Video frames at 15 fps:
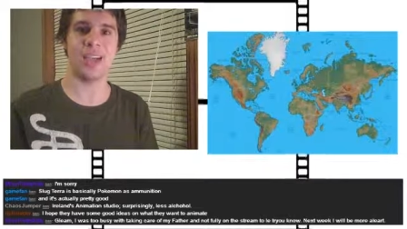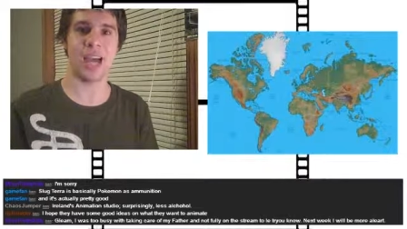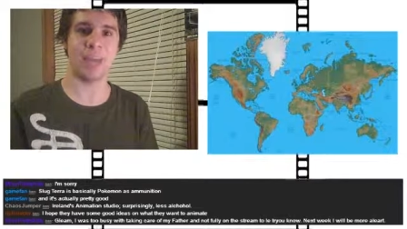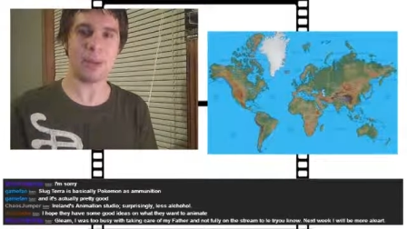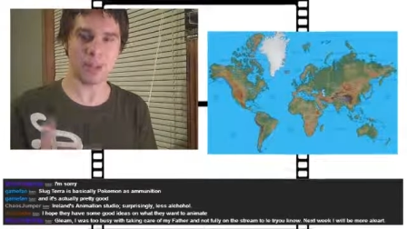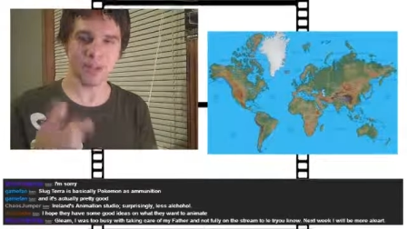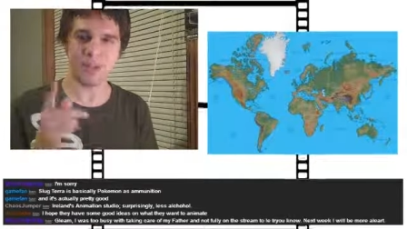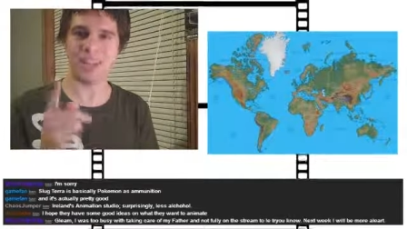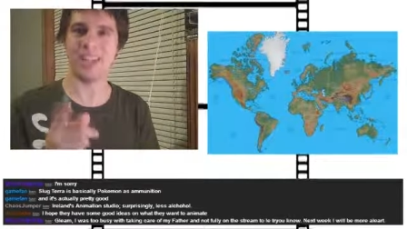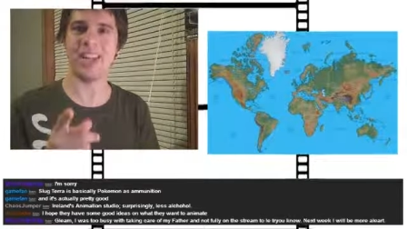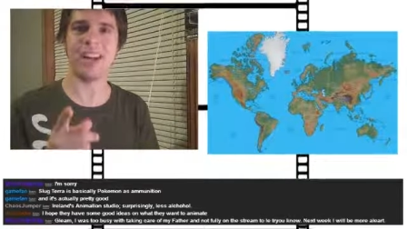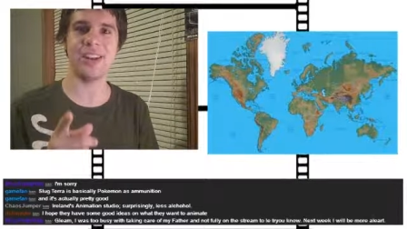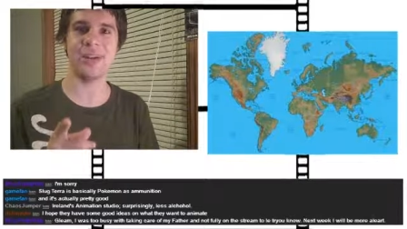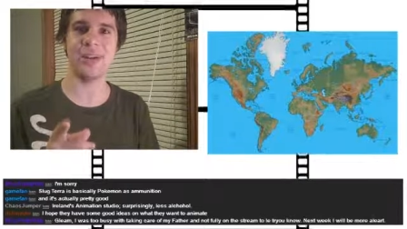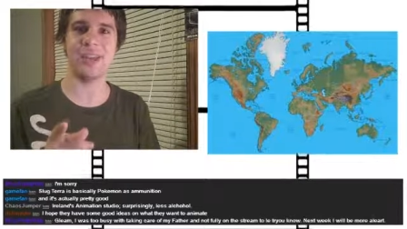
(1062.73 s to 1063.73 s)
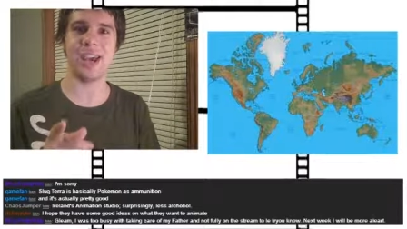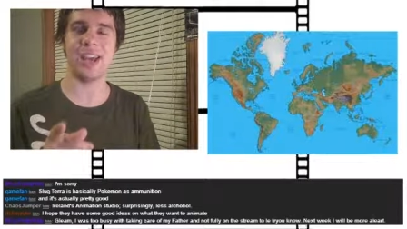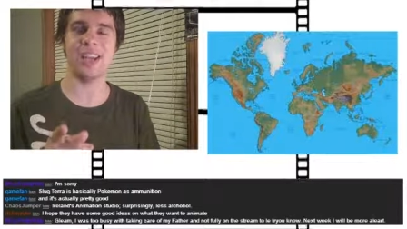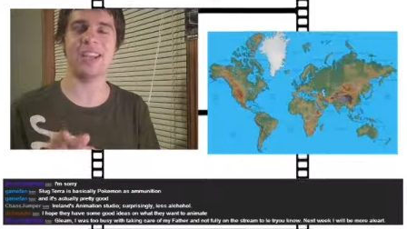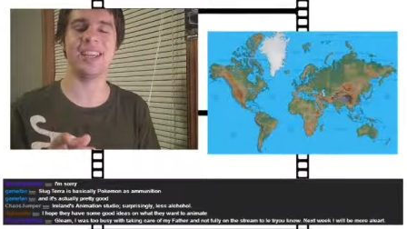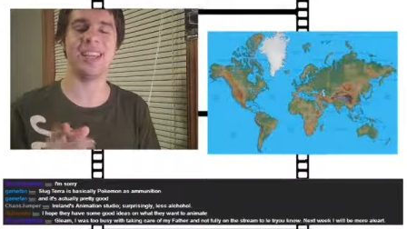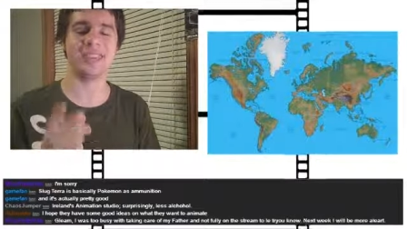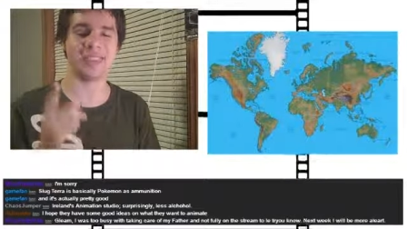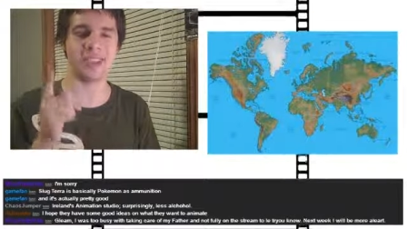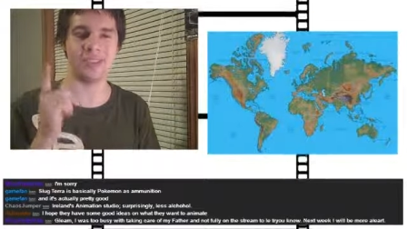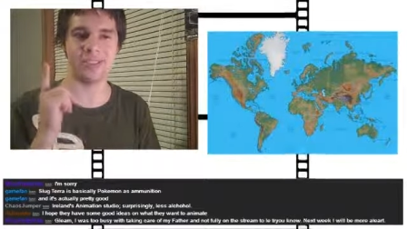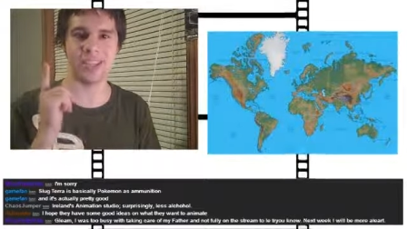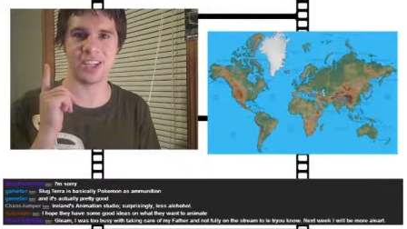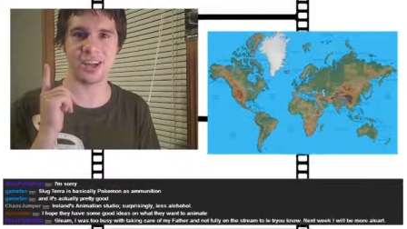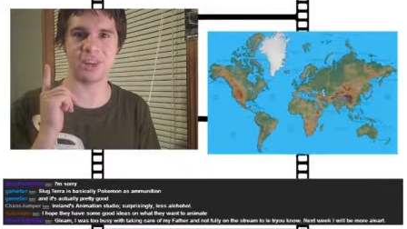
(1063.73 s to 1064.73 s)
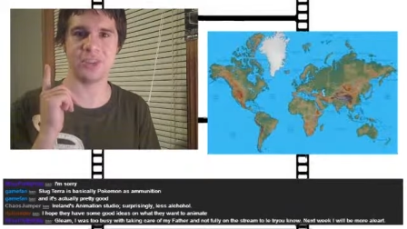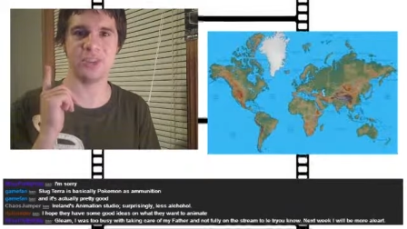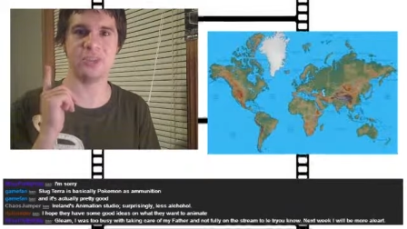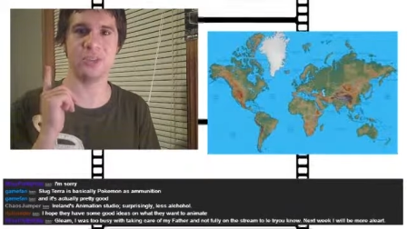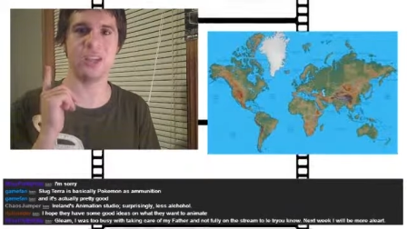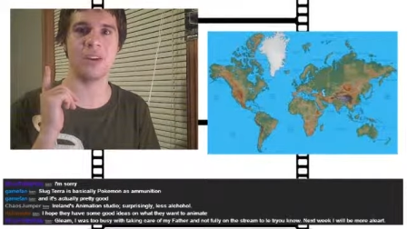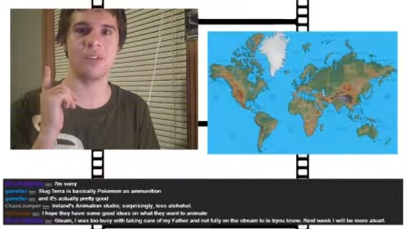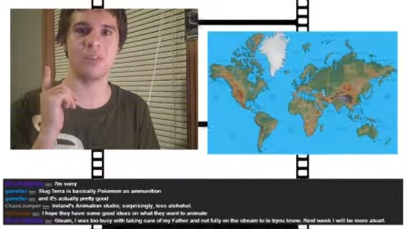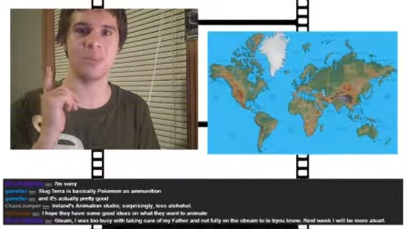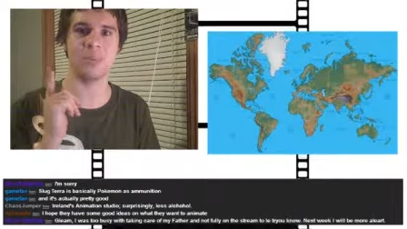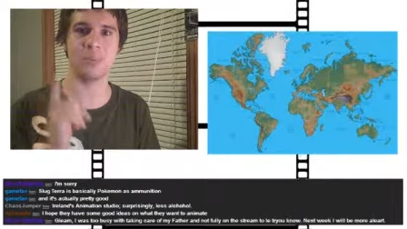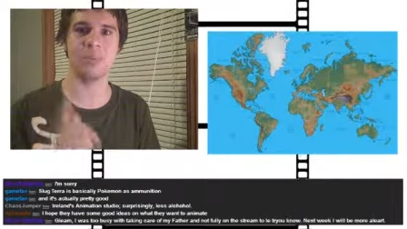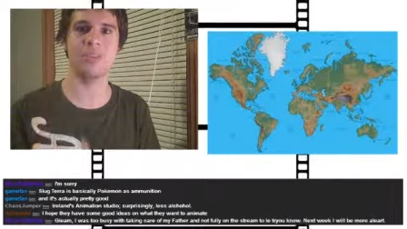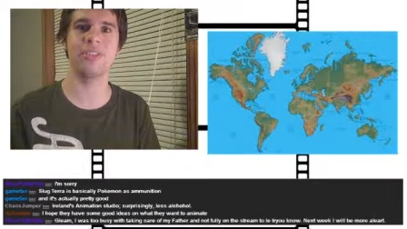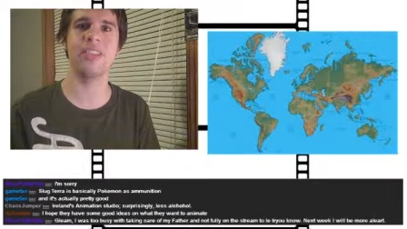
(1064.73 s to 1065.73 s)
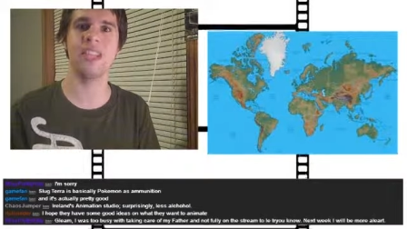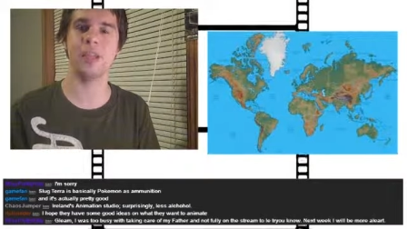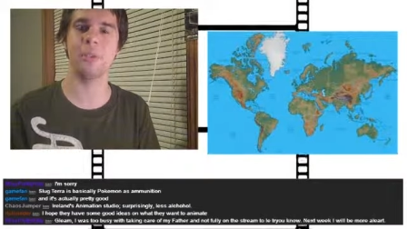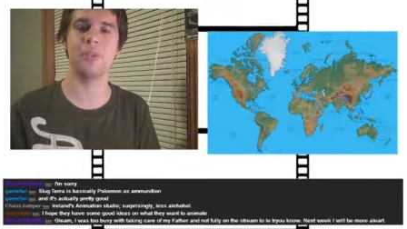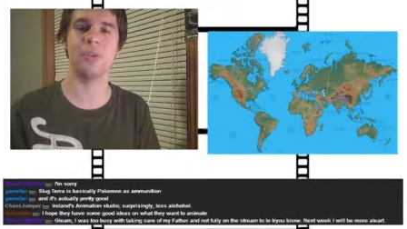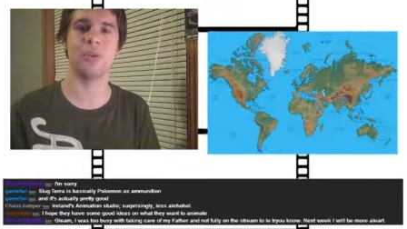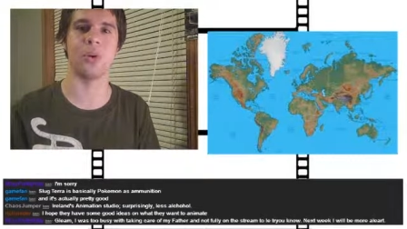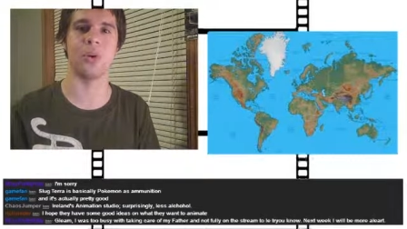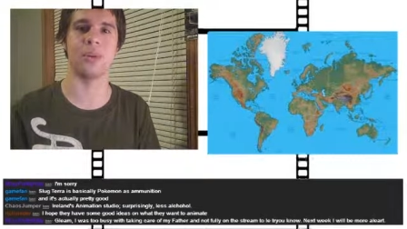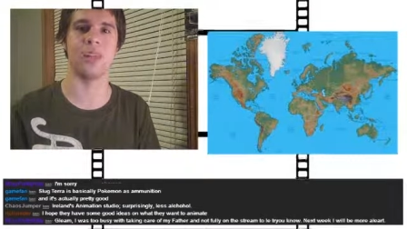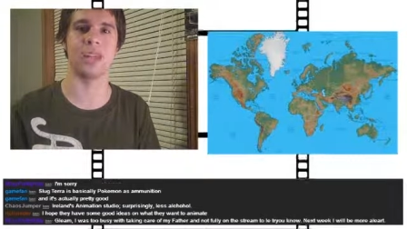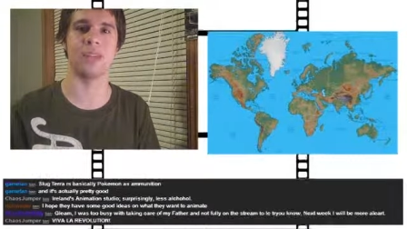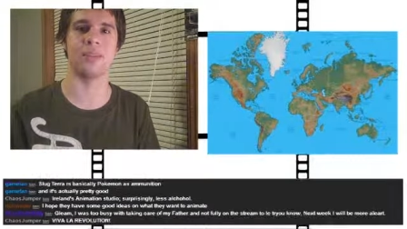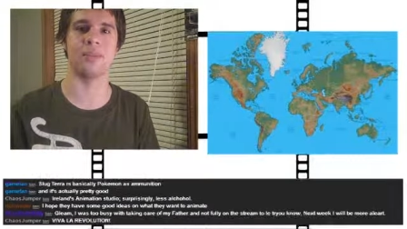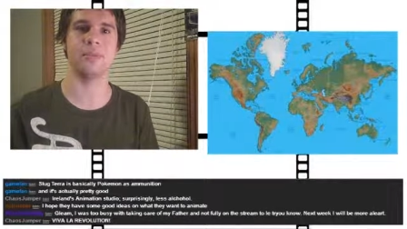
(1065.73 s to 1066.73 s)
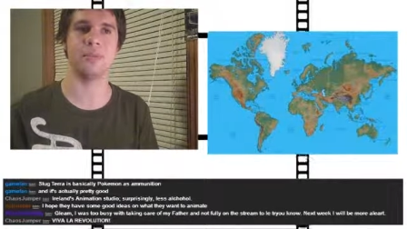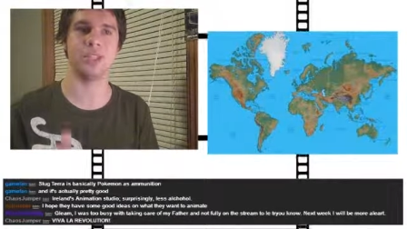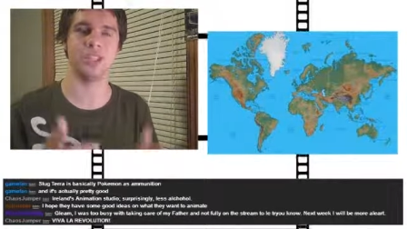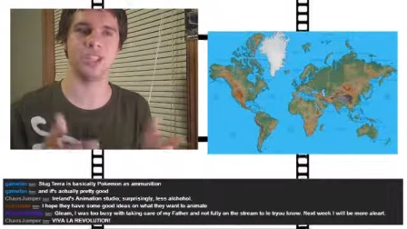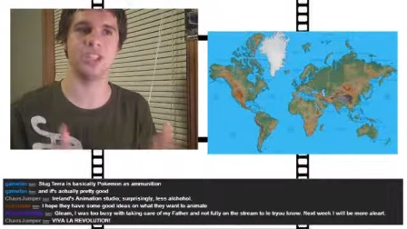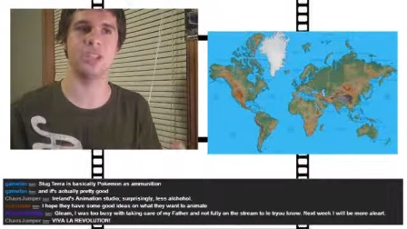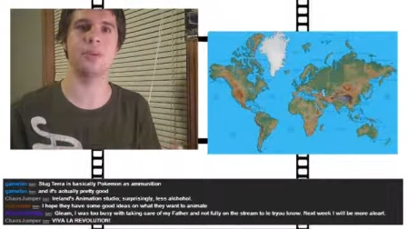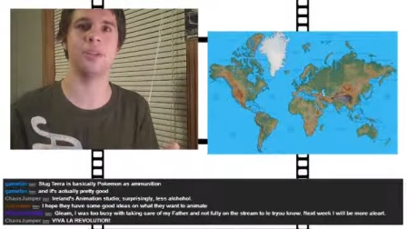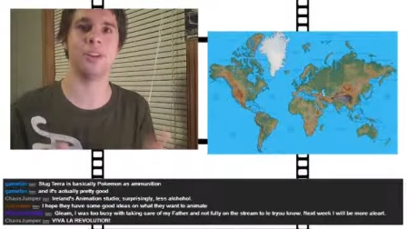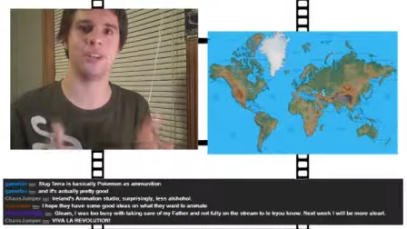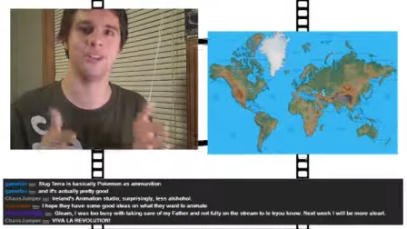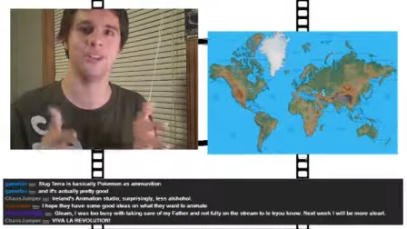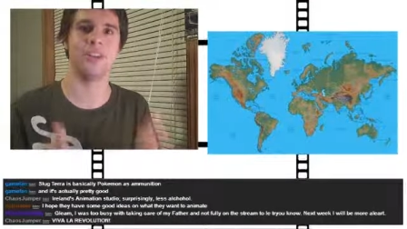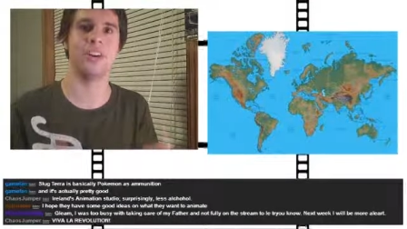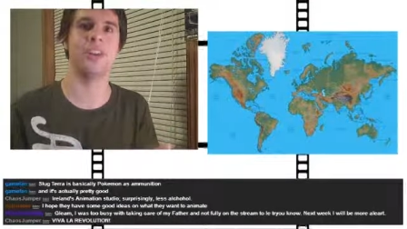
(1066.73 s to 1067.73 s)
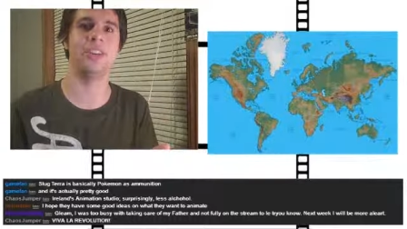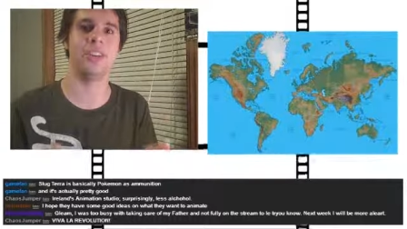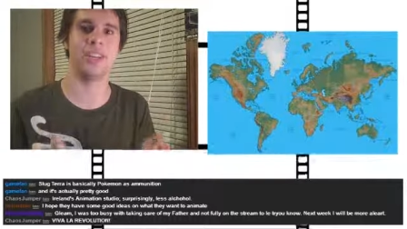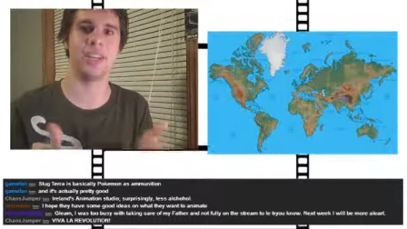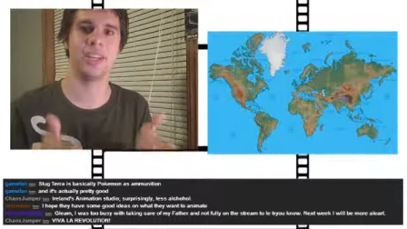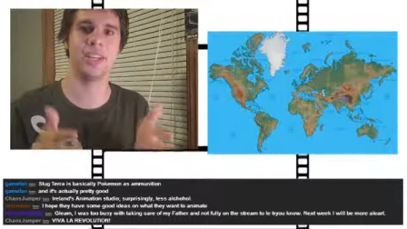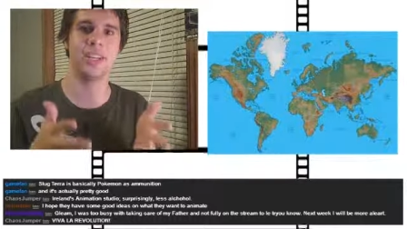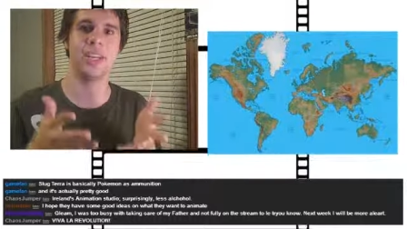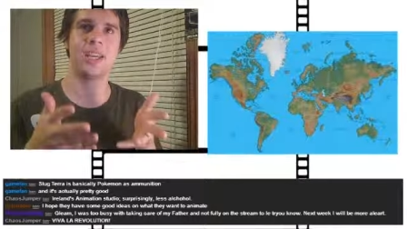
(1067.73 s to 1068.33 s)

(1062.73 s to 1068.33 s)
I bet you did not know that. Yes, I've seen cartoons come from Brazil before, like legitimately funded,